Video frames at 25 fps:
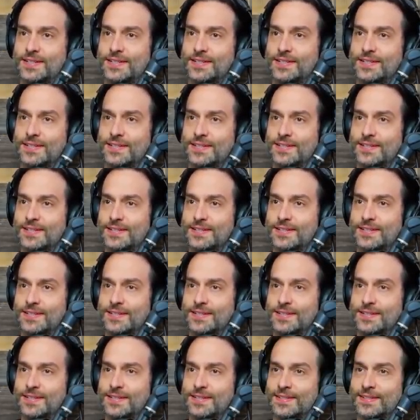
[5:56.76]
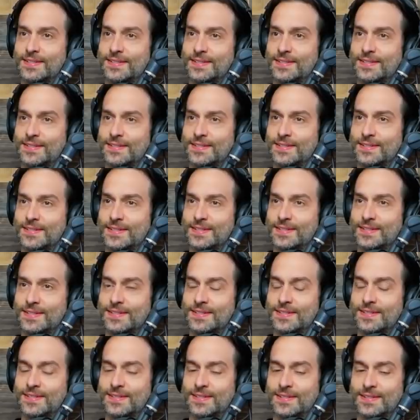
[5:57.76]

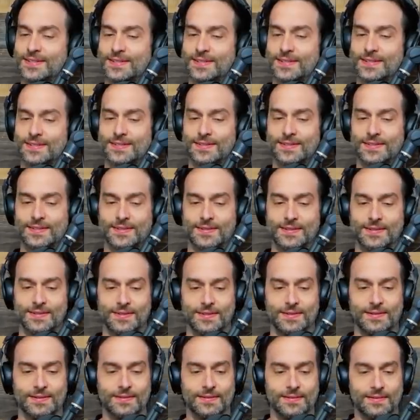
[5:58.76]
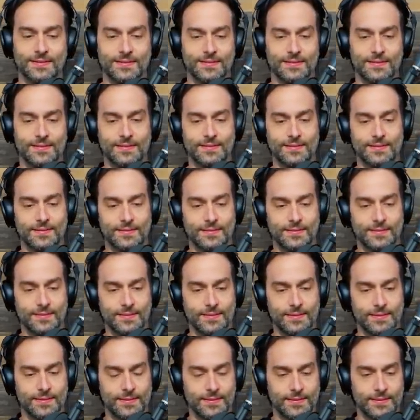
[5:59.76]

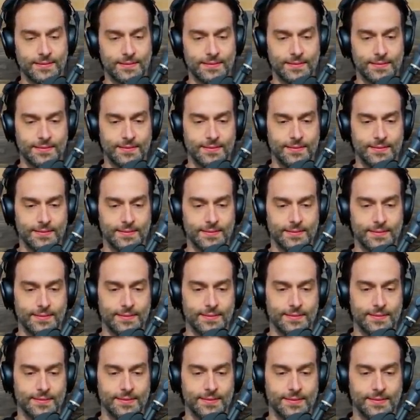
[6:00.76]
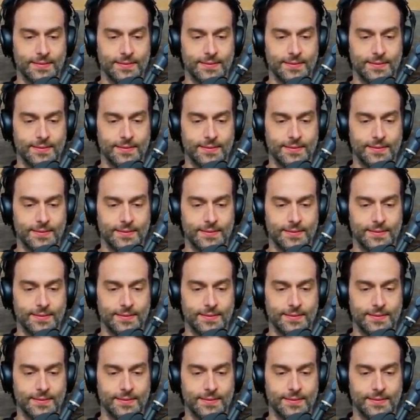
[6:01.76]
[no speech]